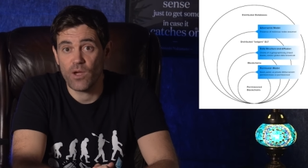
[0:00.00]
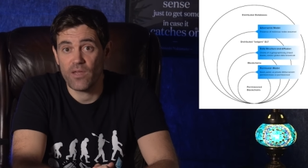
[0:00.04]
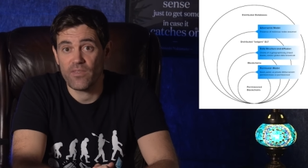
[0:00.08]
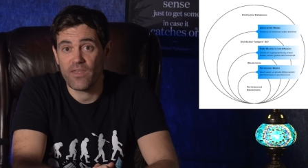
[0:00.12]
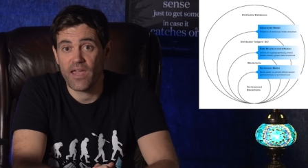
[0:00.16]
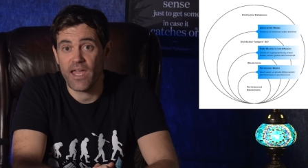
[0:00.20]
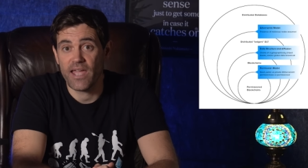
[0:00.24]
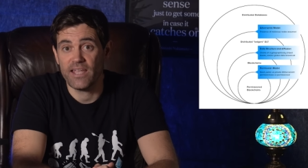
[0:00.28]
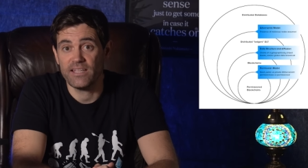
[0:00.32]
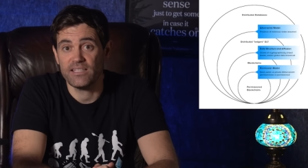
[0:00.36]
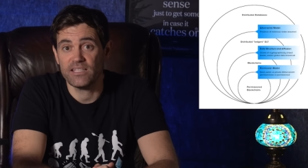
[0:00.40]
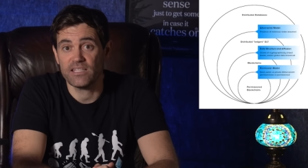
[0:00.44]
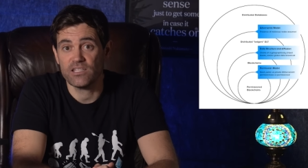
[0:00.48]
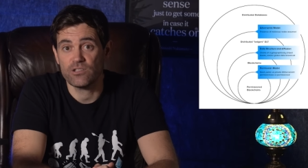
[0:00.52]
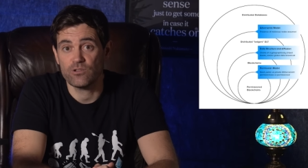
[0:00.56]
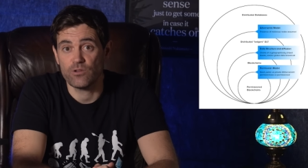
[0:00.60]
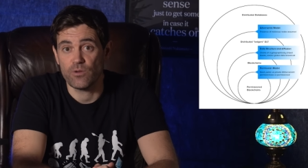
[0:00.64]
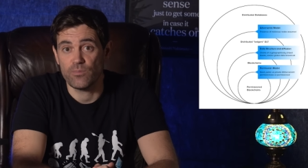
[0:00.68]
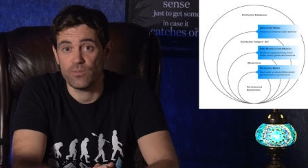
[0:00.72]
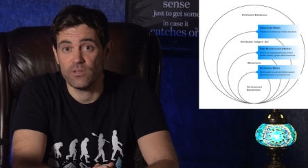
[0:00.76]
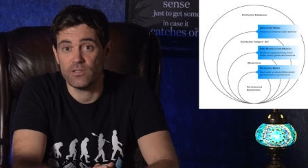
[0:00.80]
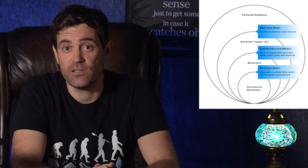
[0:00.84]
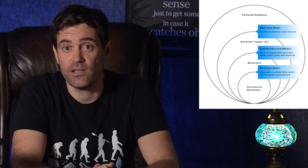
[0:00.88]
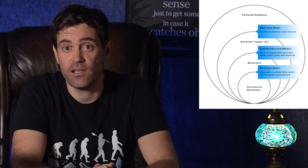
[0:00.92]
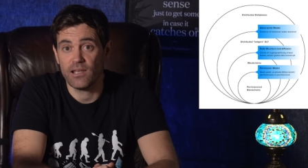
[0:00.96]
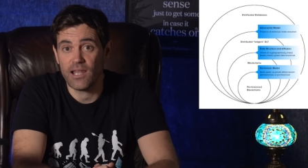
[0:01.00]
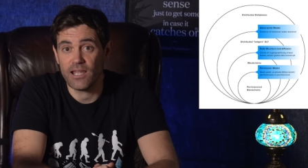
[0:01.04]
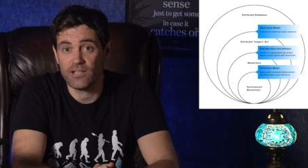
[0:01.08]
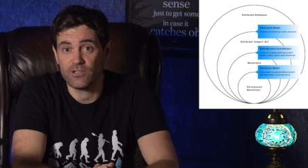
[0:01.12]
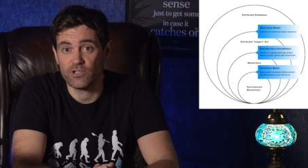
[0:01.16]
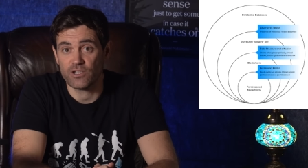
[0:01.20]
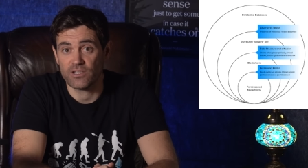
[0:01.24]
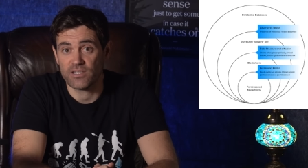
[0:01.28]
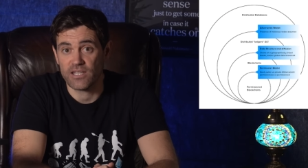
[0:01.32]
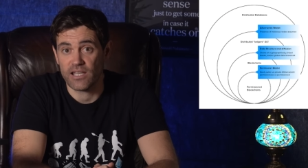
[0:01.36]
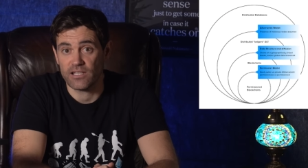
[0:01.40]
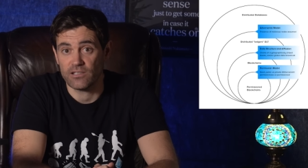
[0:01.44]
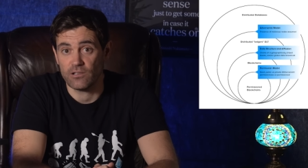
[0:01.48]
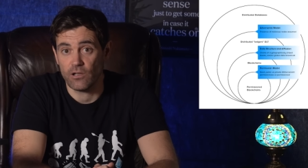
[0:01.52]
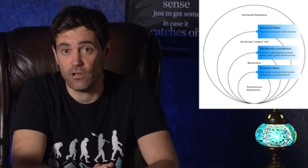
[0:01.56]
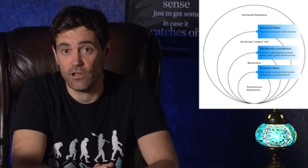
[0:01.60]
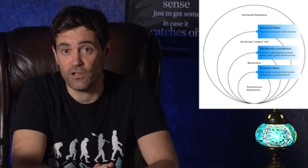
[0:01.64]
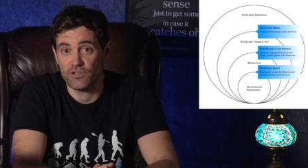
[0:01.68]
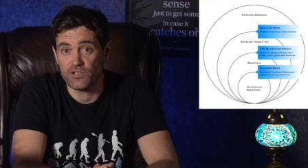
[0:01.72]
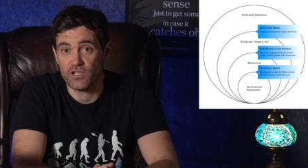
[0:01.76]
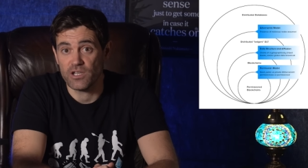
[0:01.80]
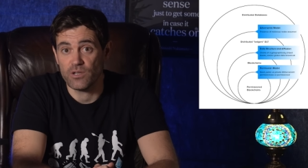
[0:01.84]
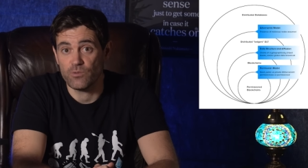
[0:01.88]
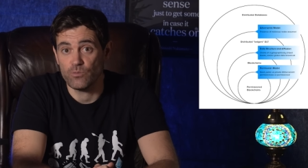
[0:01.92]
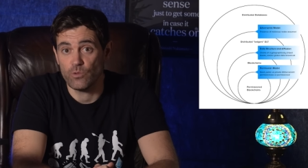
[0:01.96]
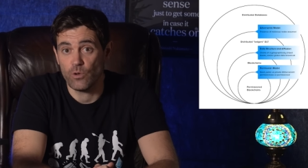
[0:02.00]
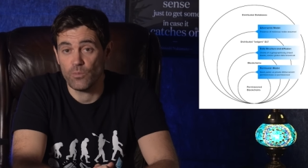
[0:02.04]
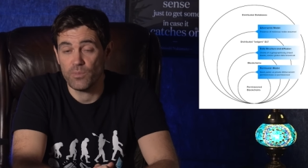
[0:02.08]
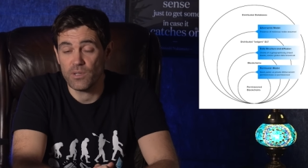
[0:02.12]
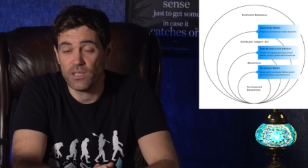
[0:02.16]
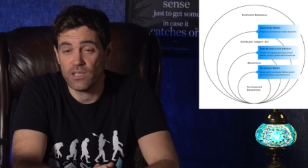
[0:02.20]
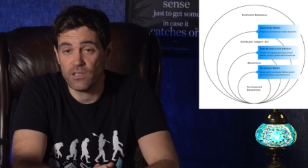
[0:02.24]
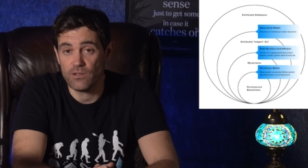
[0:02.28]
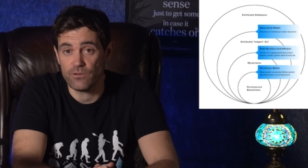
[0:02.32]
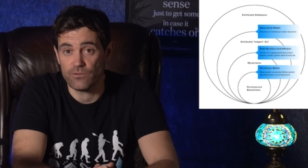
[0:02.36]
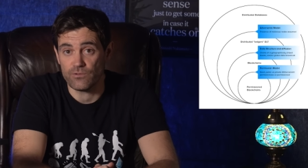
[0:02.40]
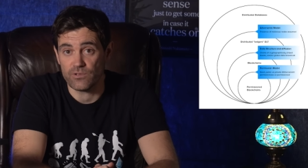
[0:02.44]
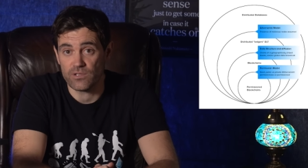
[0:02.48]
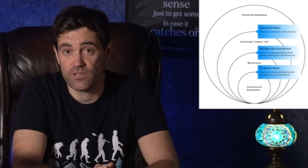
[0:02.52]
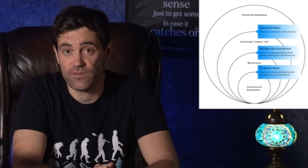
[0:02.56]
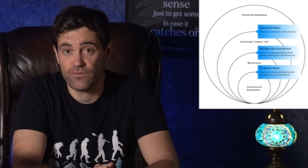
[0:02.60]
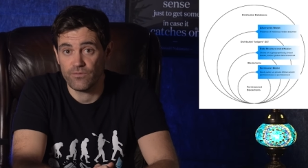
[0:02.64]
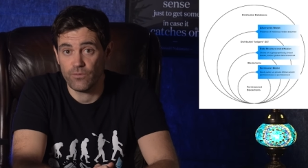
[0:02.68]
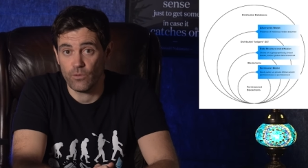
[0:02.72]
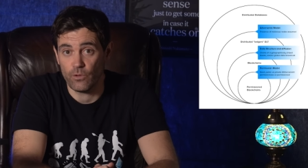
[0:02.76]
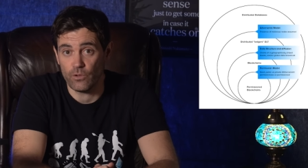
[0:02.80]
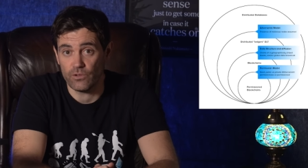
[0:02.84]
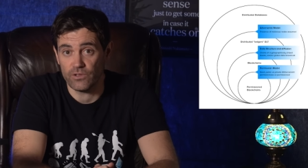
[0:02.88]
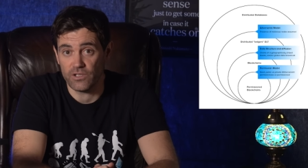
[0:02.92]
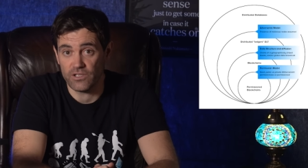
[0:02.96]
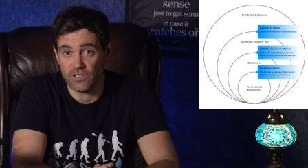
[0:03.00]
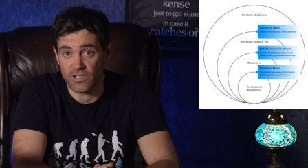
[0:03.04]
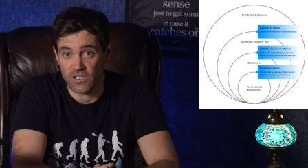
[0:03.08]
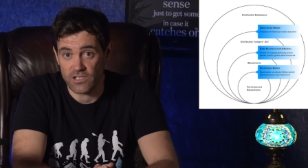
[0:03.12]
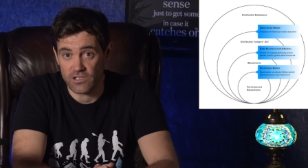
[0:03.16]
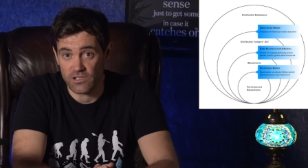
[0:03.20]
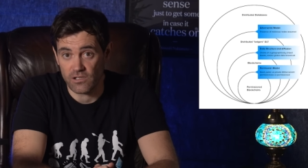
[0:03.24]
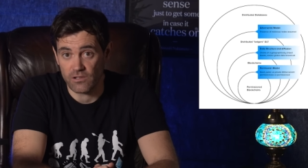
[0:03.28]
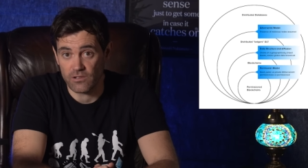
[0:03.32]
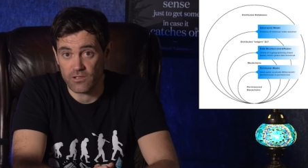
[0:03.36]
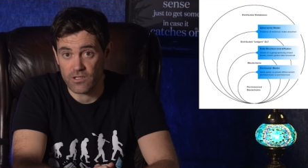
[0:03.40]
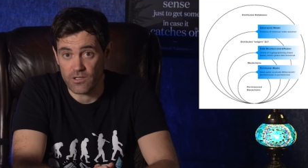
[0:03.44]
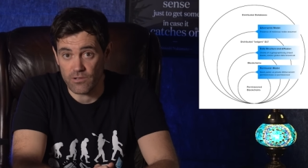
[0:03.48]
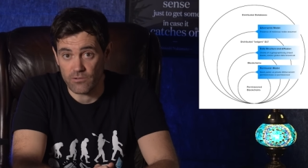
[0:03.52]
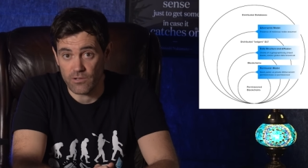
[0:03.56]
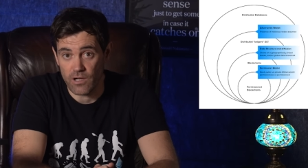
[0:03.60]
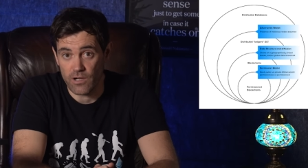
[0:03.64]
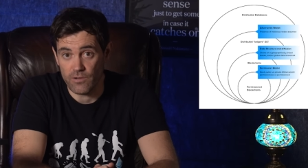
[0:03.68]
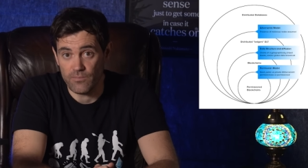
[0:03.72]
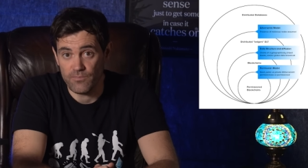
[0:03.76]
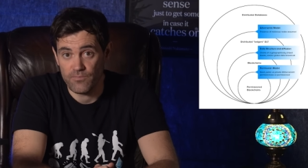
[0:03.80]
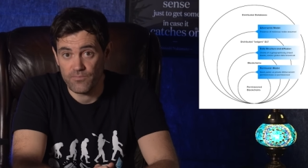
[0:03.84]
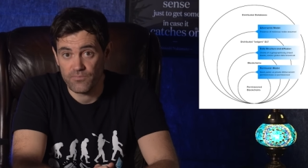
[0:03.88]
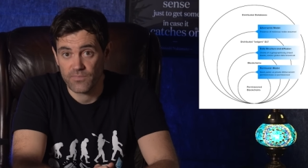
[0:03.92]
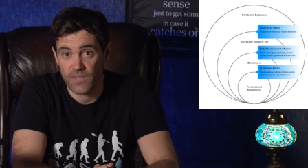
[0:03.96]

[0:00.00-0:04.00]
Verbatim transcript: whether a distributed ledger technology will be used for the digital euro.